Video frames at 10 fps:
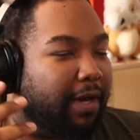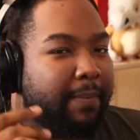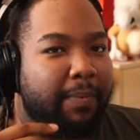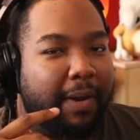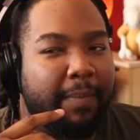I
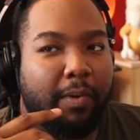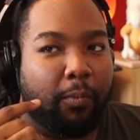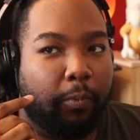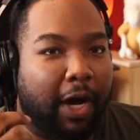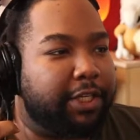remember
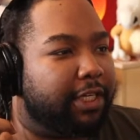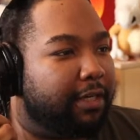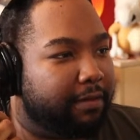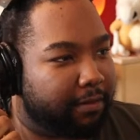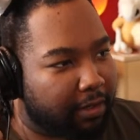
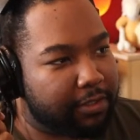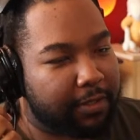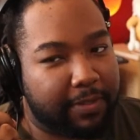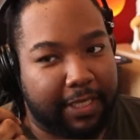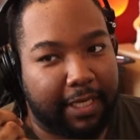watching
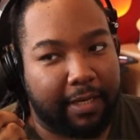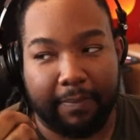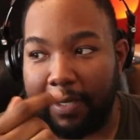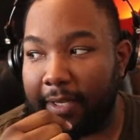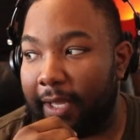Naruto as a kid and
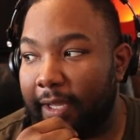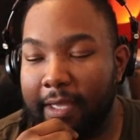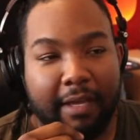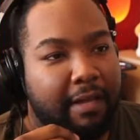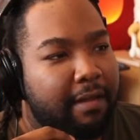being like,
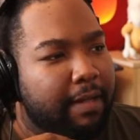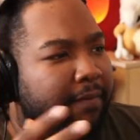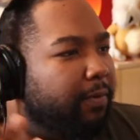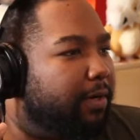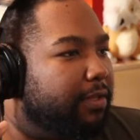
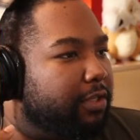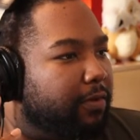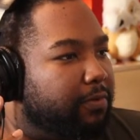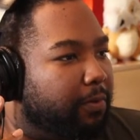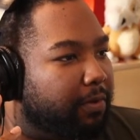everyone in the show
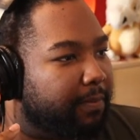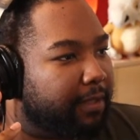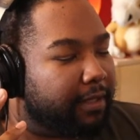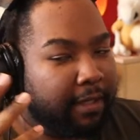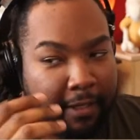is older than me,